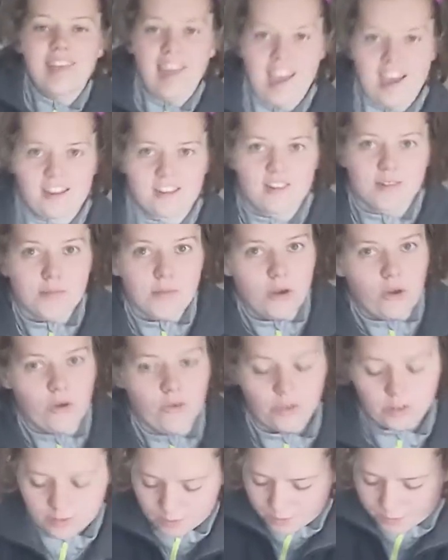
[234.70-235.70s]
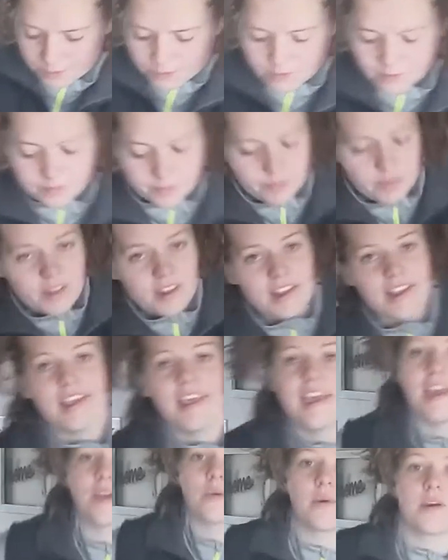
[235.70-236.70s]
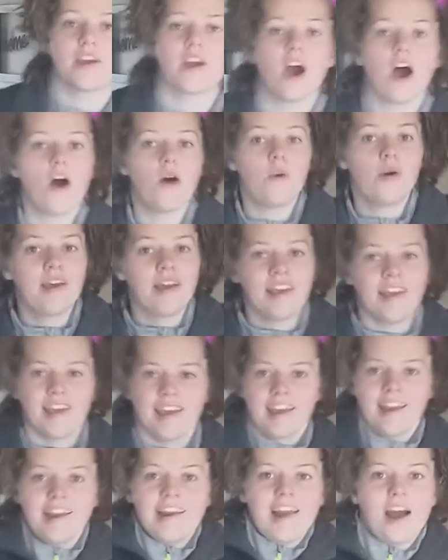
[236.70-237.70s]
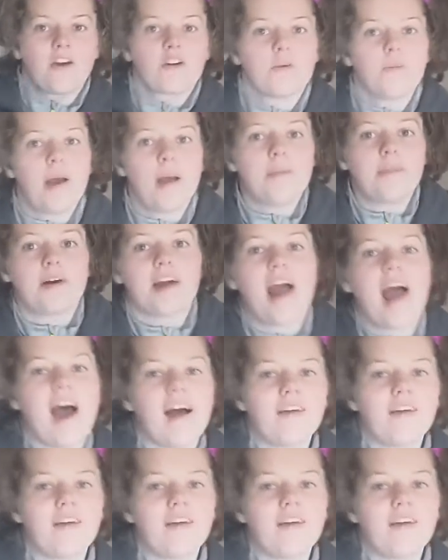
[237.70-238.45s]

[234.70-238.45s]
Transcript: dance move. Here we go. Now remember,